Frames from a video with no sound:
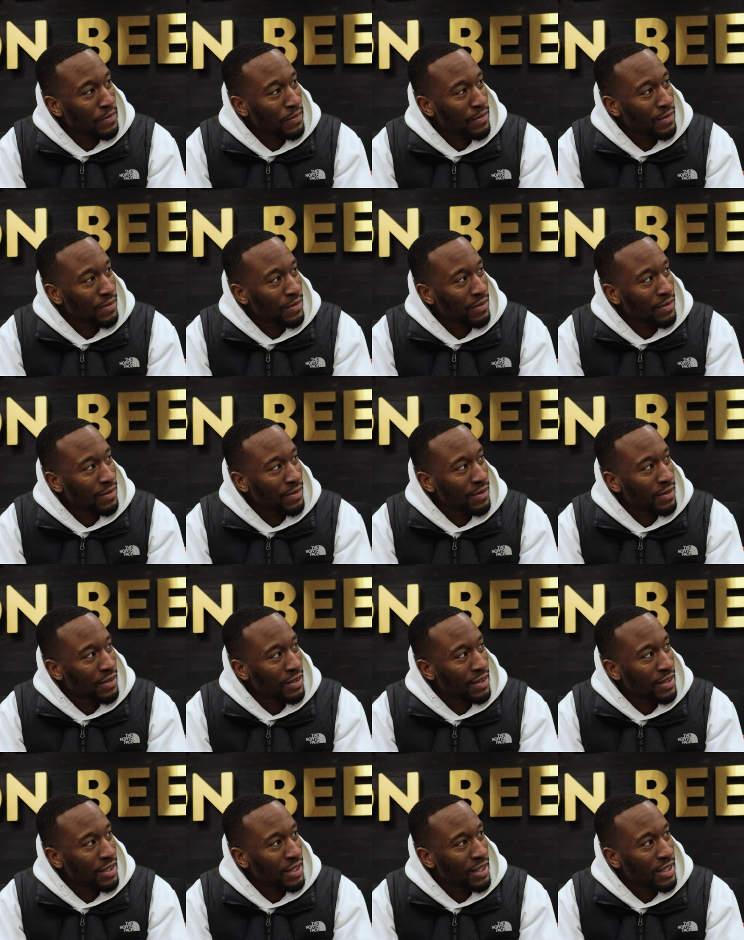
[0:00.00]

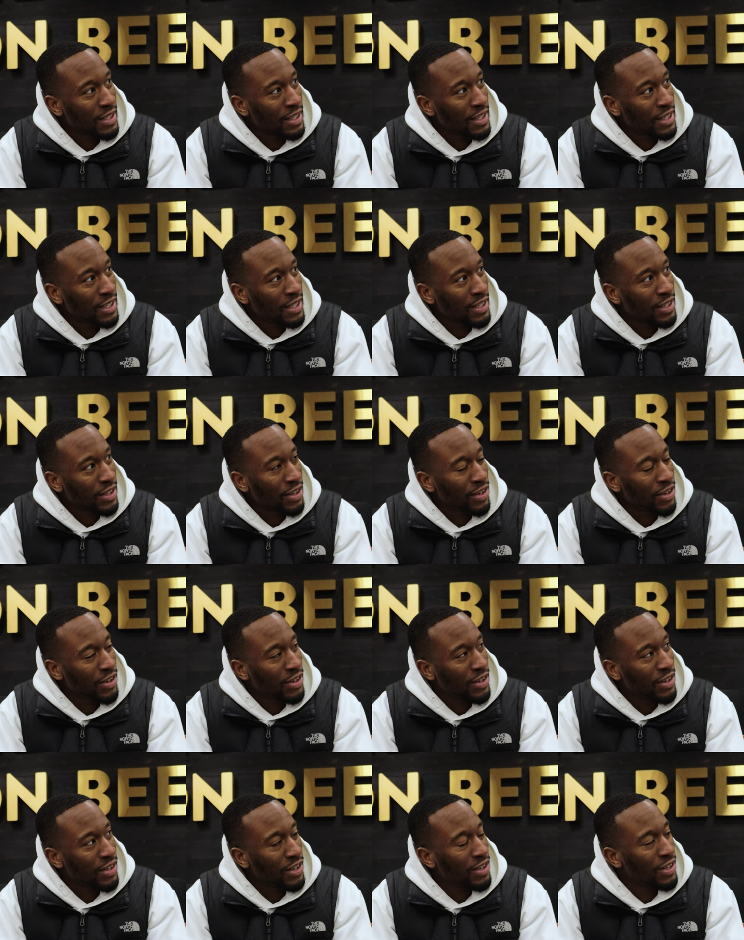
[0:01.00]

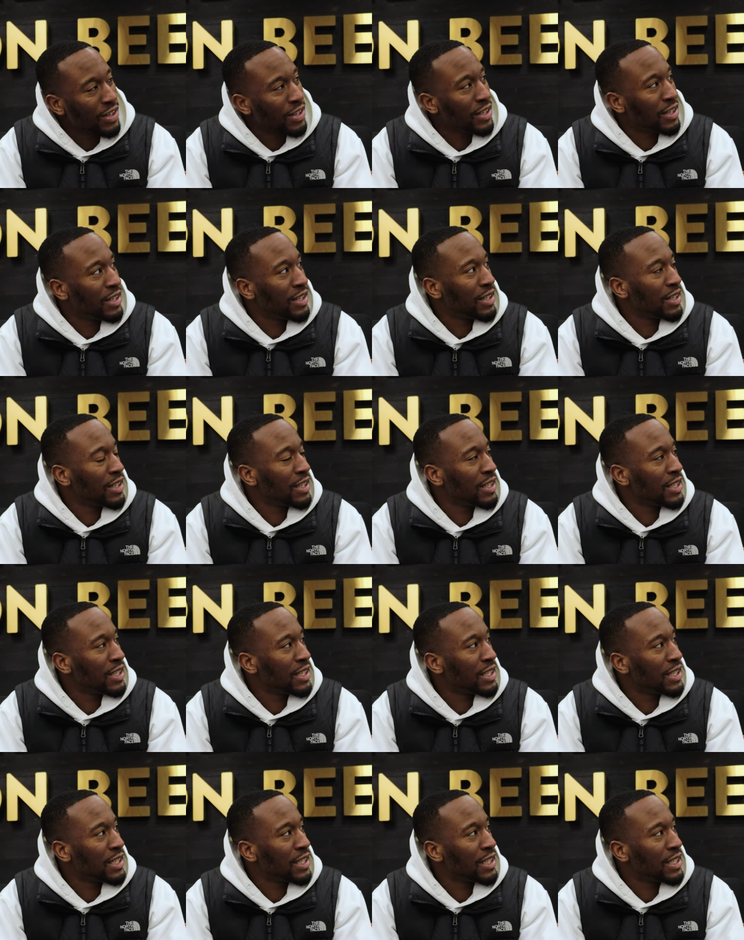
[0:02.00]

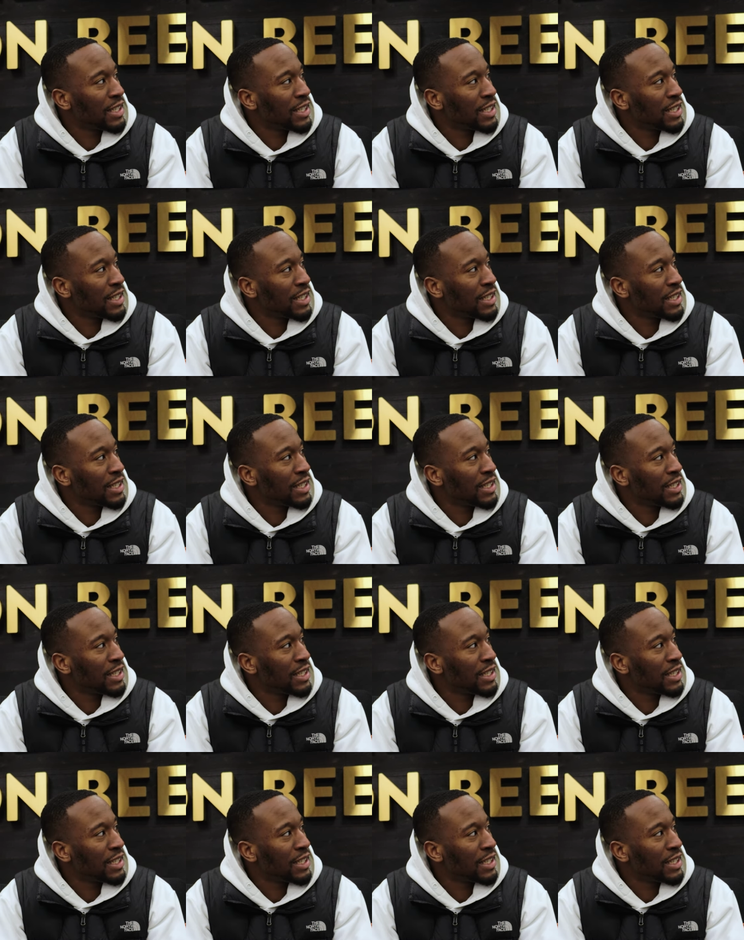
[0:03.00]
[no speech]